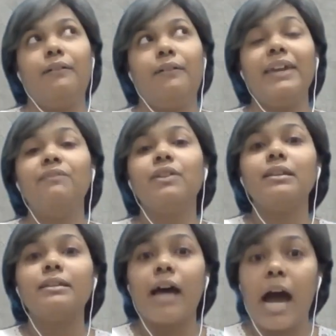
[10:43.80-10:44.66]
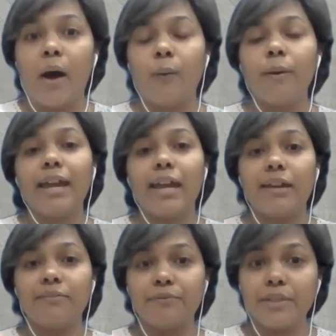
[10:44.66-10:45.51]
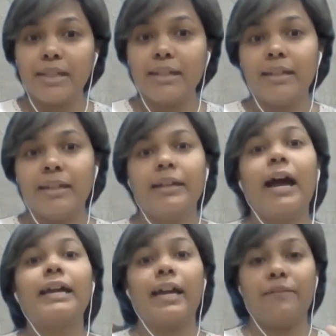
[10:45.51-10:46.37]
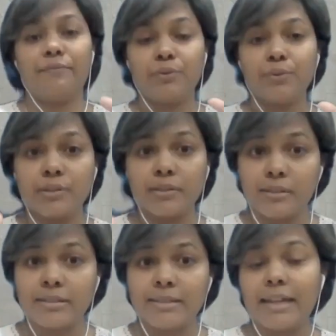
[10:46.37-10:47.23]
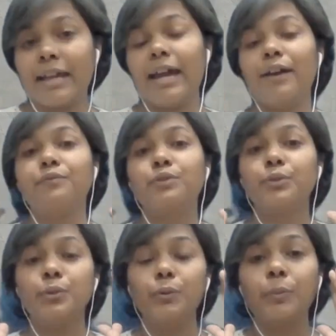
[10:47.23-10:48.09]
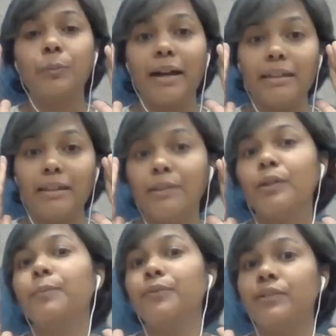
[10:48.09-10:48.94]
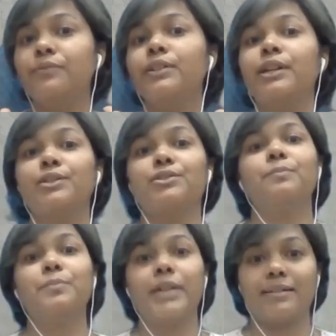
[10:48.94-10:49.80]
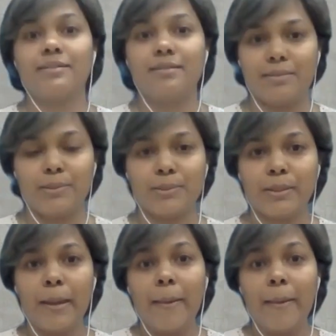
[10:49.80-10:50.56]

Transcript: even now, every day I have to sit and I have to do my inner purification practices.